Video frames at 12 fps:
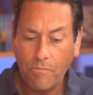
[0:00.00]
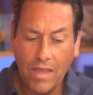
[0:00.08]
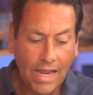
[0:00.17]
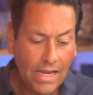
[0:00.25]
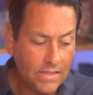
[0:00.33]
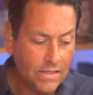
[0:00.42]

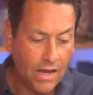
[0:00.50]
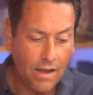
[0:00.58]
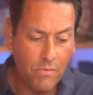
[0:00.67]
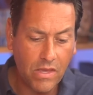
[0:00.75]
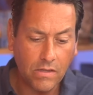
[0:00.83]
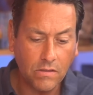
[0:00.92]
Anytime
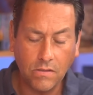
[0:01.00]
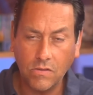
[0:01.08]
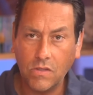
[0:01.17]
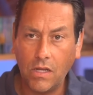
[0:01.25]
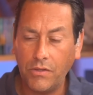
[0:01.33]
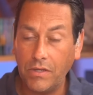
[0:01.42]
they can
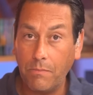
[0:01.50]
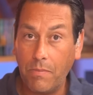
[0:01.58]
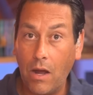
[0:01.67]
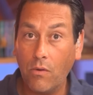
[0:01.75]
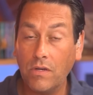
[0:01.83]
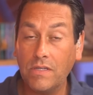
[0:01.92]
consolidate
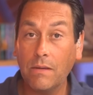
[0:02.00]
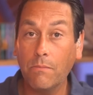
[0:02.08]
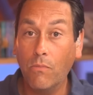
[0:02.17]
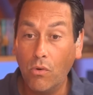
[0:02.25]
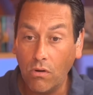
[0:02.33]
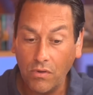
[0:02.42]
power and take
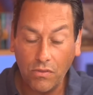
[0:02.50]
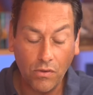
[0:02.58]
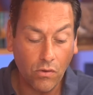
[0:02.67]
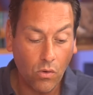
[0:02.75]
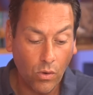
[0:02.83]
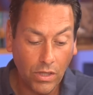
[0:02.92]
more of it, they're
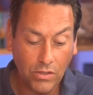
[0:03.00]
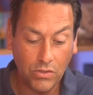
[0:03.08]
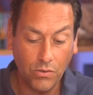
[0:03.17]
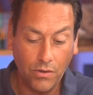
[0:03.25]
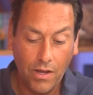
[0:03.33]
going to.